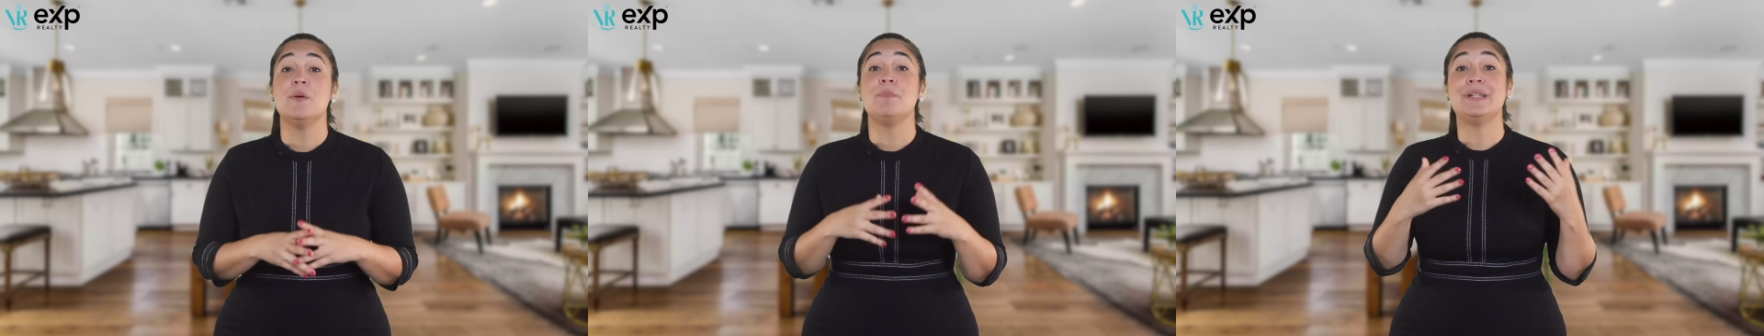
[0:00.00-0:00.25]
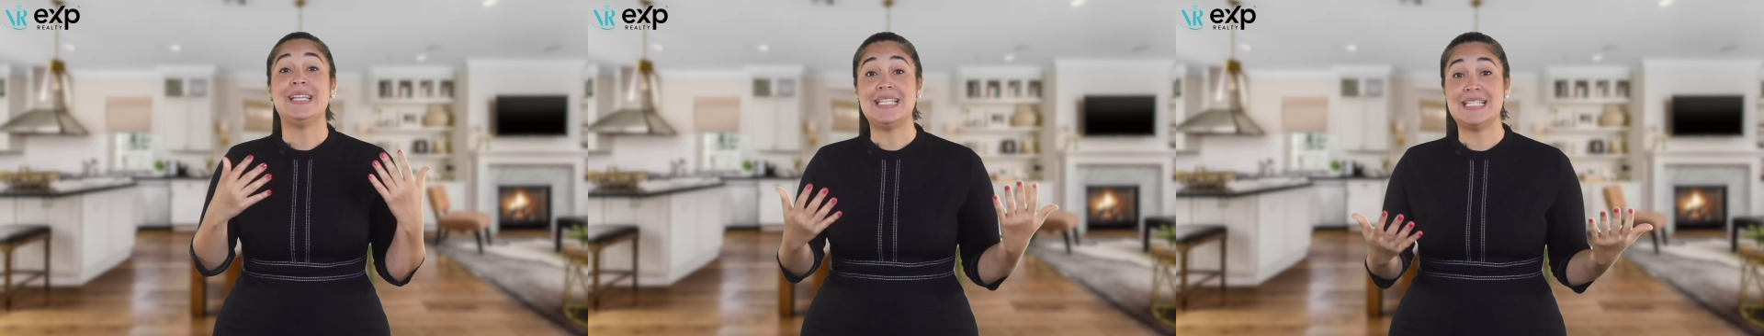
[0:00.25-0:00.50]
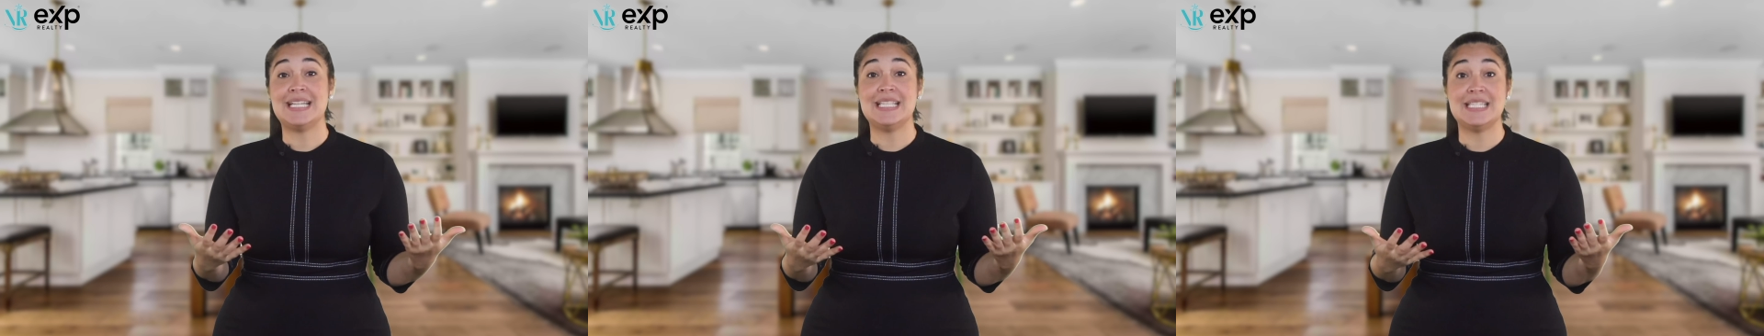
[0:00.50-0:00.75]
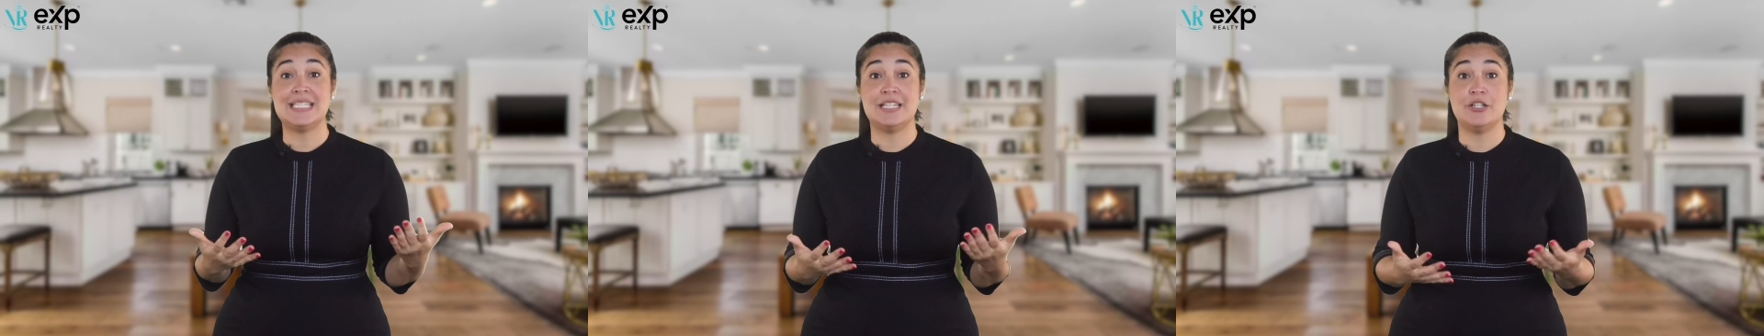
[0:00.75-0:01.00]
Please
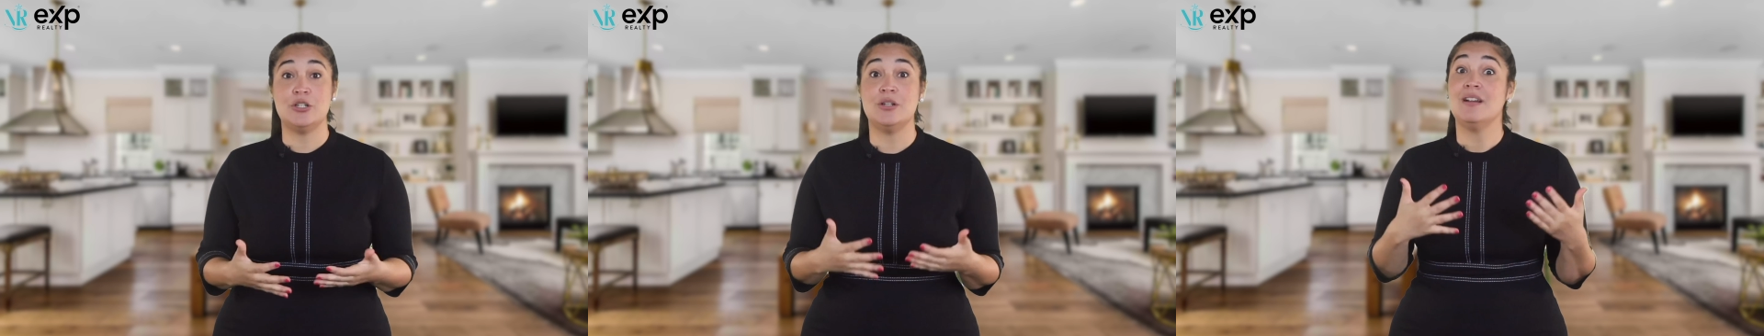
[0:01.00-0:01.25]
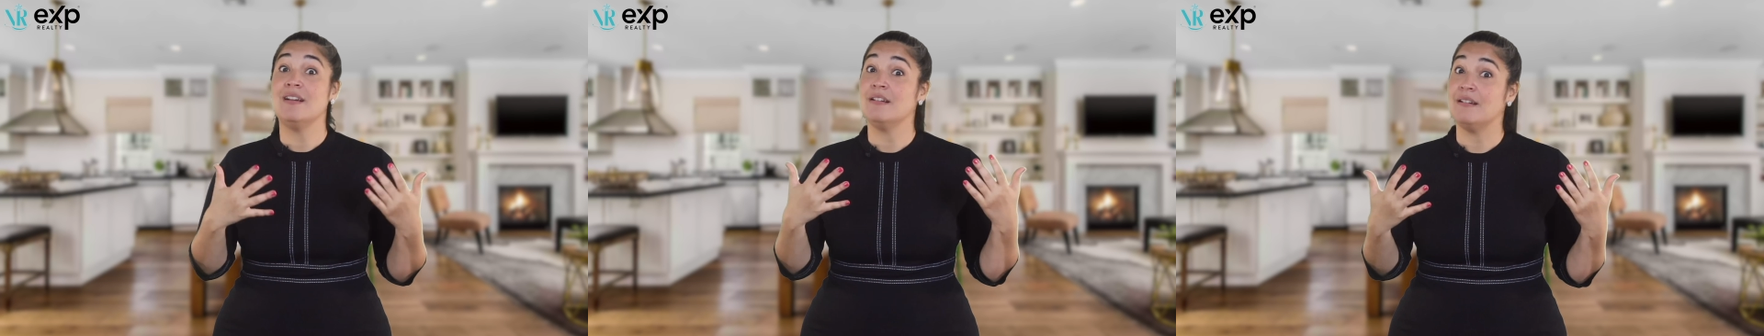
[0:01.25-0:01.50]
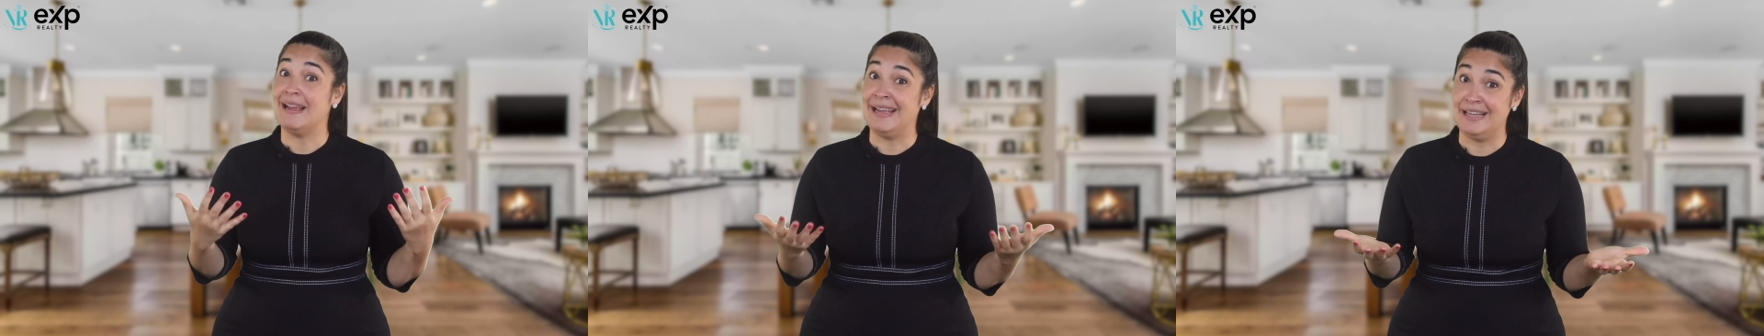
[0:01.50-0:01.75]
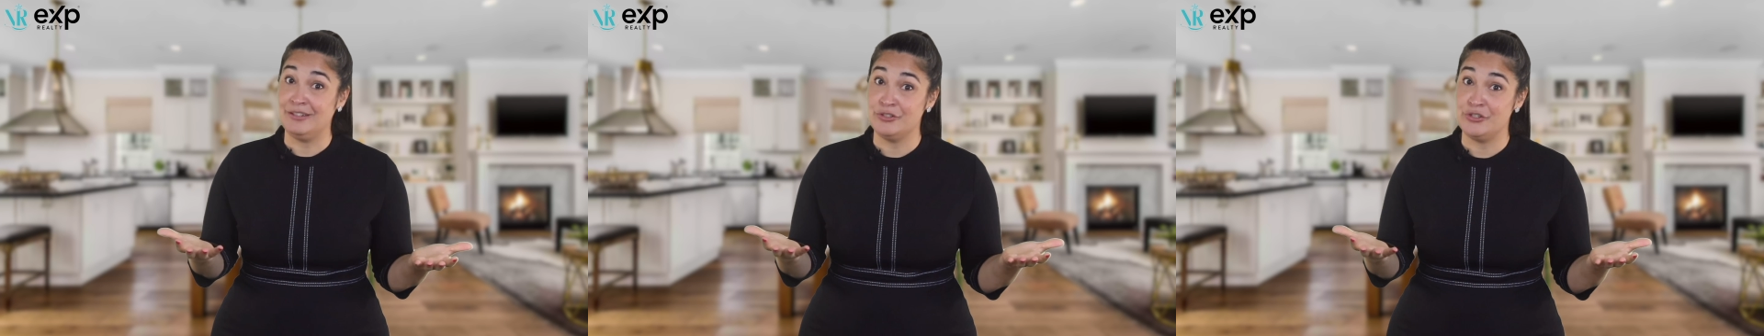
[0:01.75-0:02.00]
consider
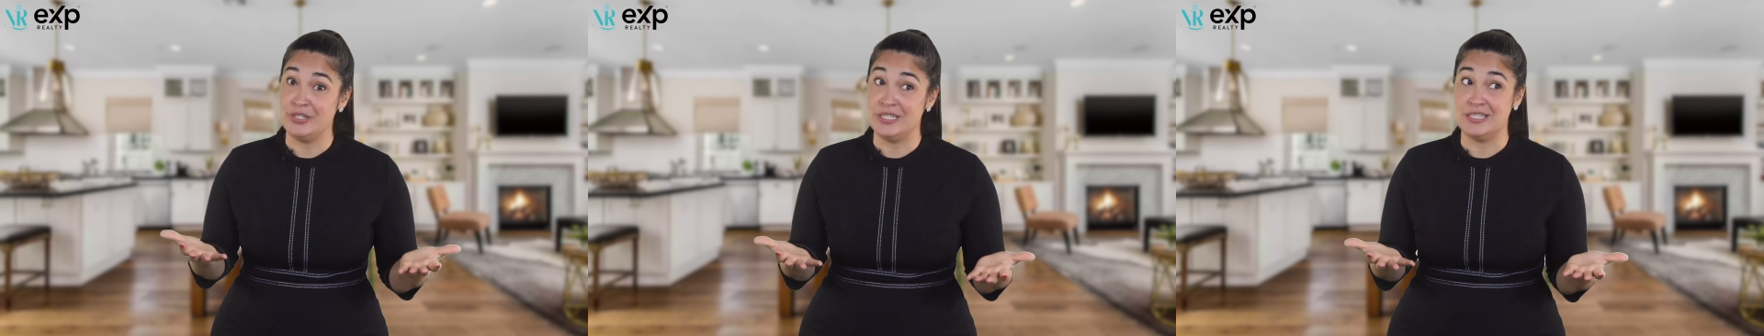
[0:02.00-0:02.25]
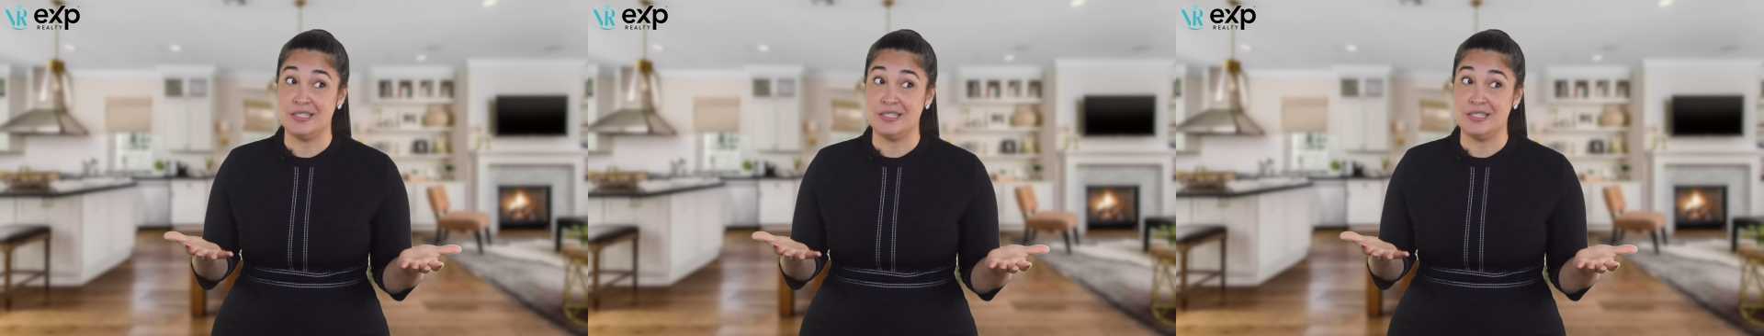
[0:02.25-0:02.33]
allergies.